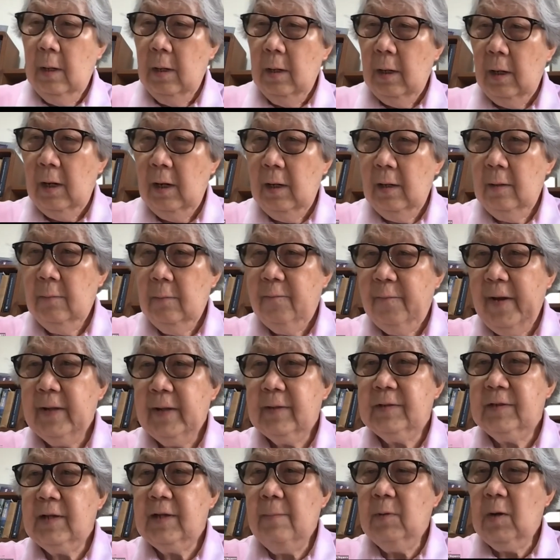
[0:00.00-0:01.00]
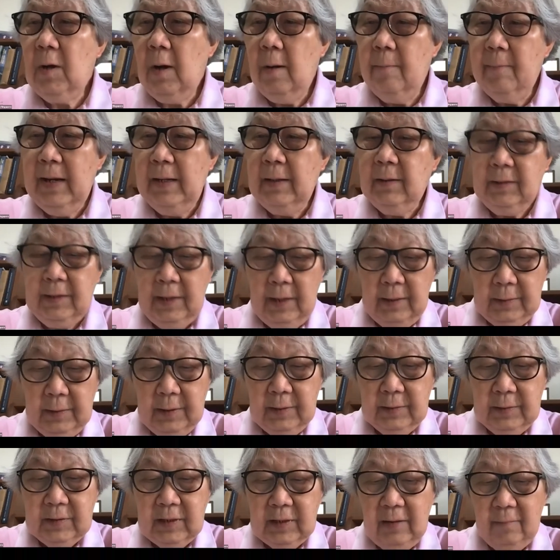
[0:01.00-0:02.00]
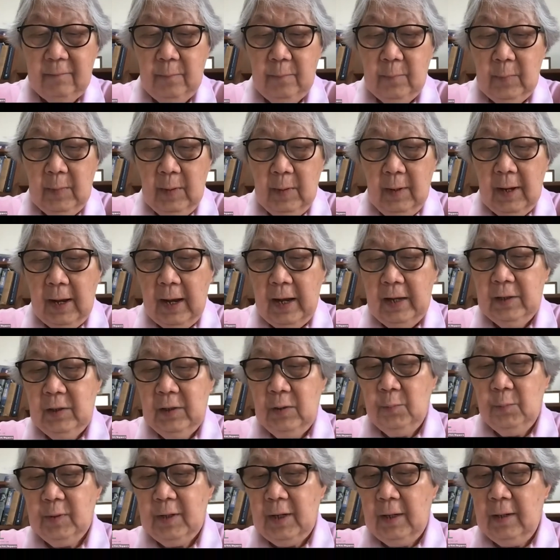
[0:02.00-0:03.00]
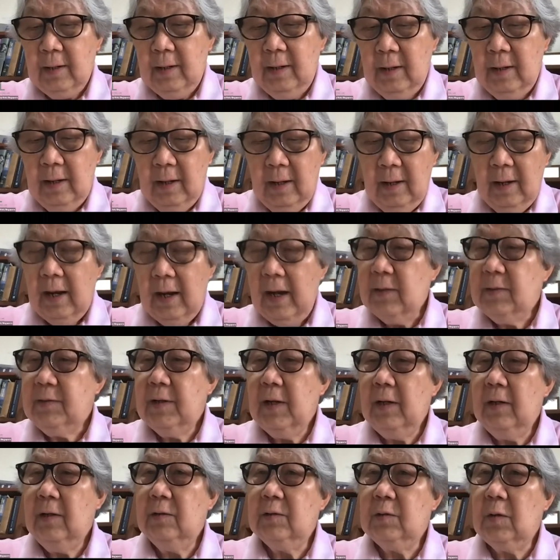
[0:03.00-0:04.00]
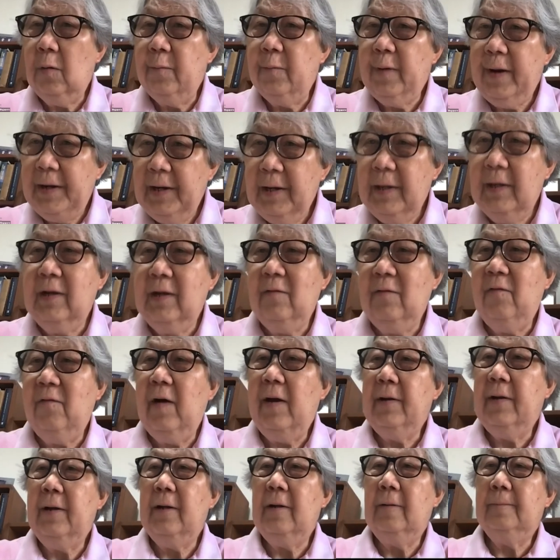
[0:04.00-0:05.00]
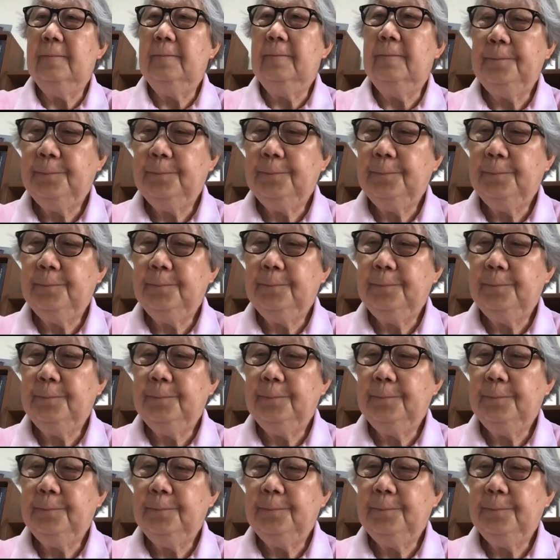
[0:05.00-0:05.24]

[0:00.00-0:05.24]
In fact, some commentators have argued that ASEAN is already divided.